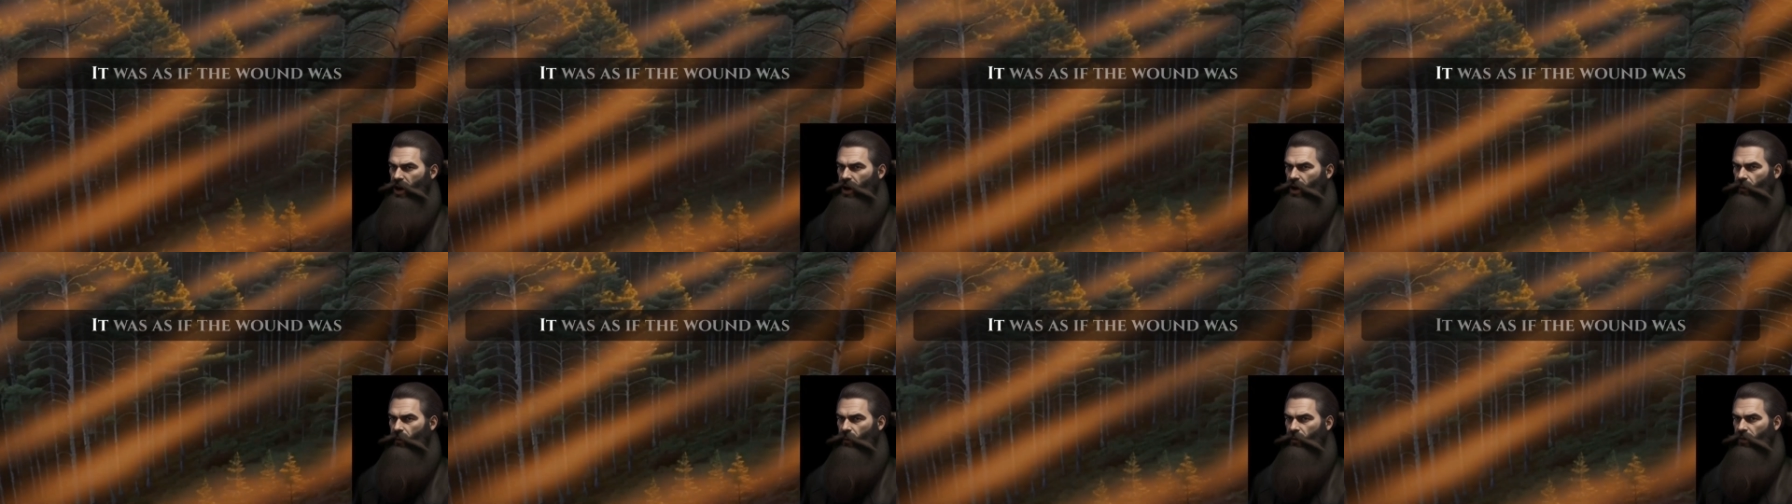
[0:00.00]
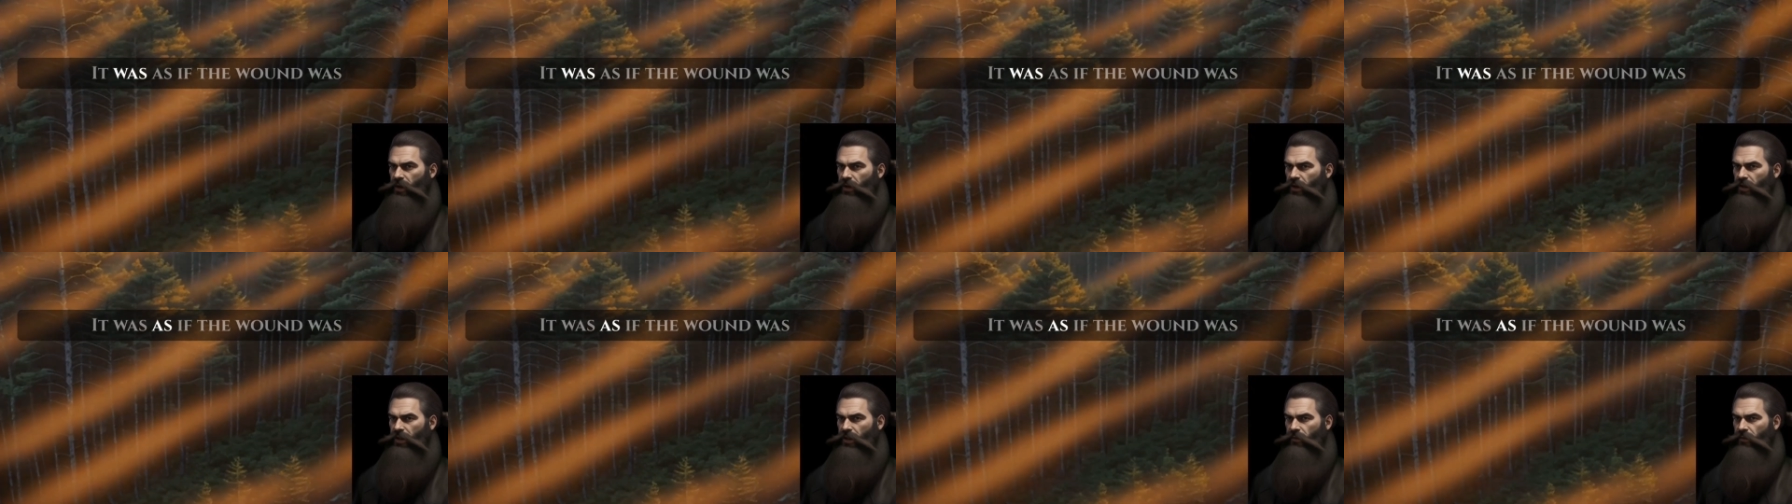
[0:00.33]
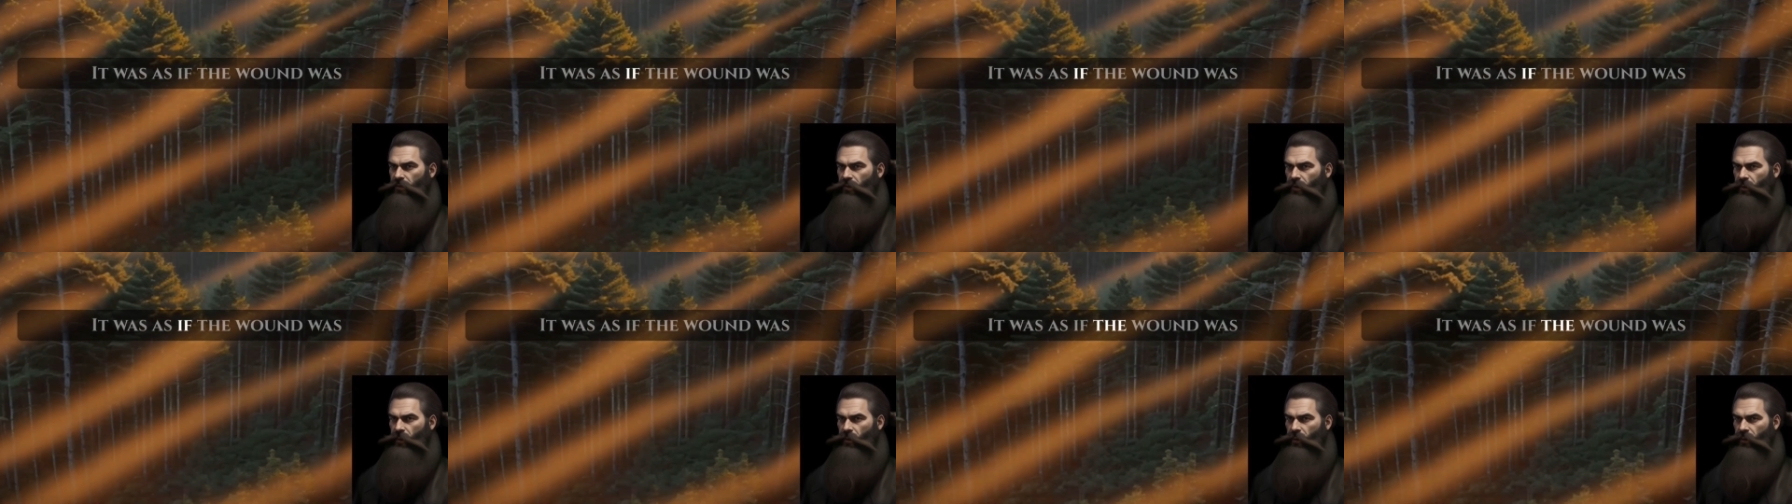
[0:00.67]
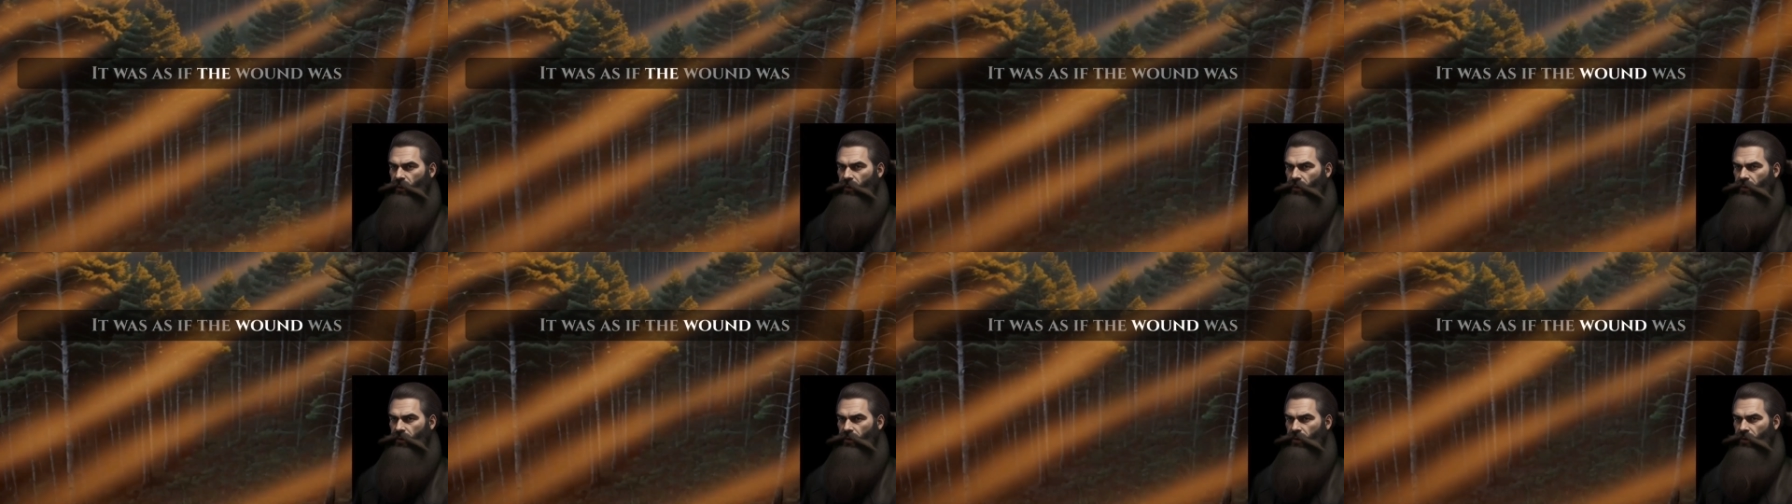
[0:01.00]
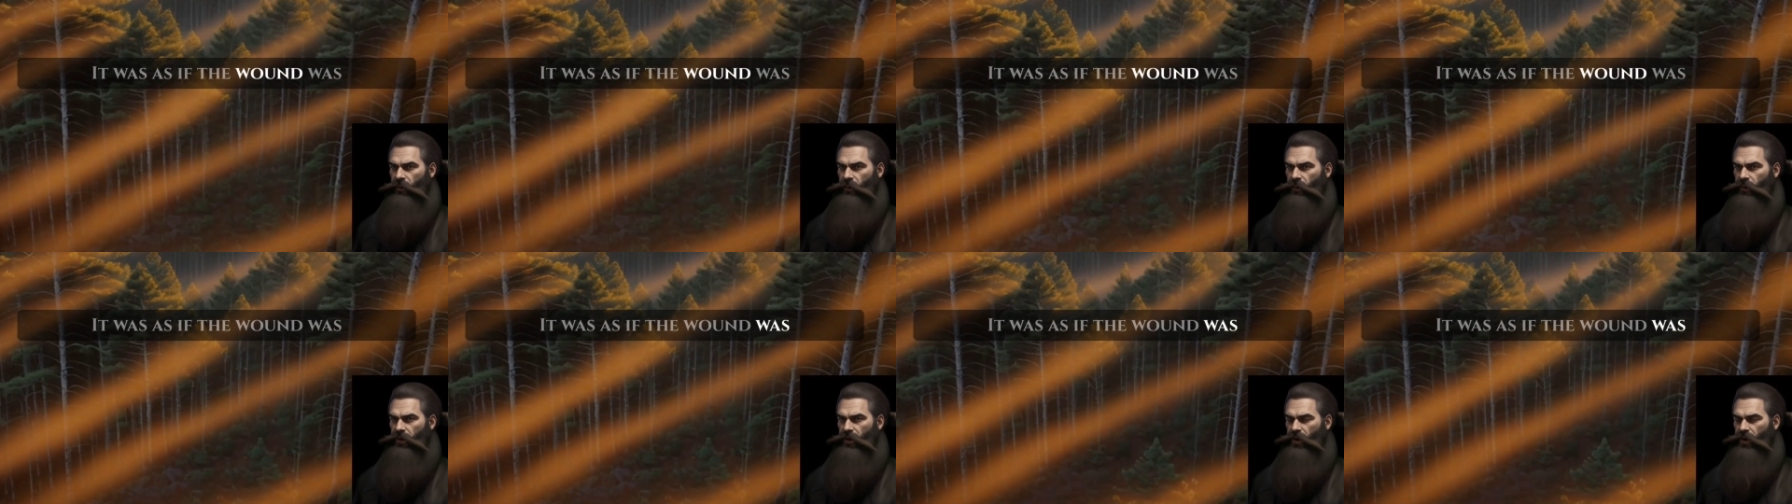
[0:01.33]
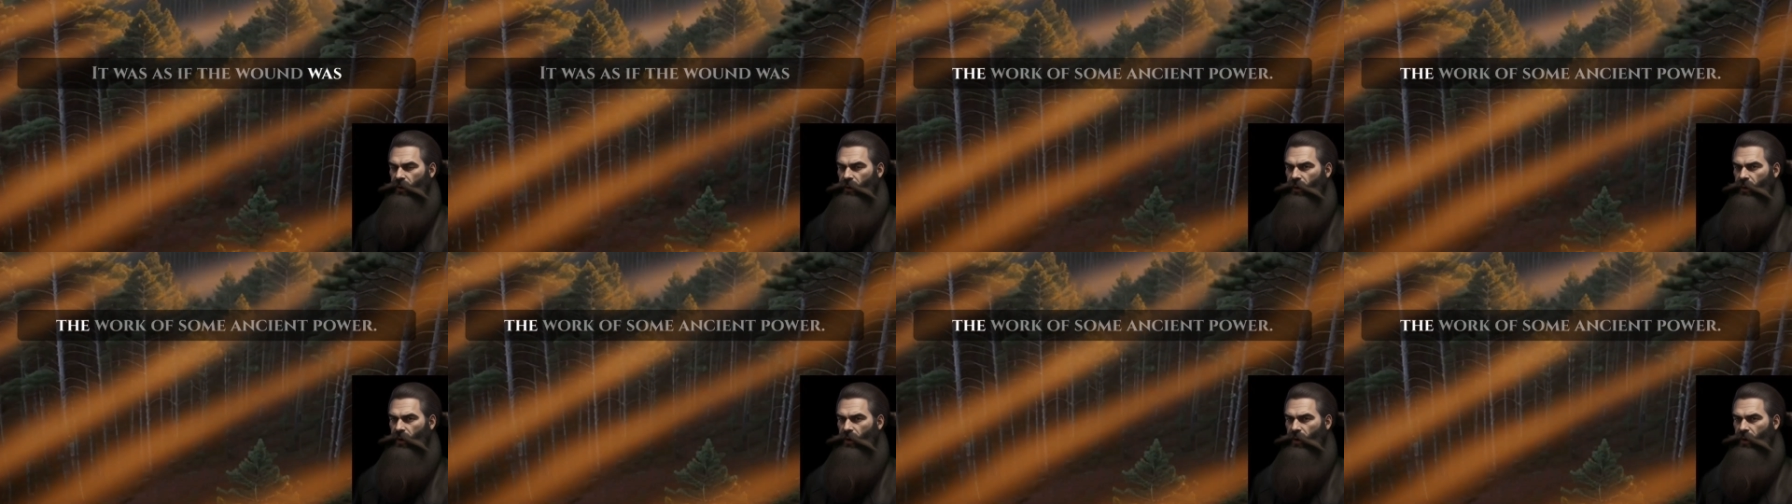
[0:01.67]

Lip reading: It was as if the wound was the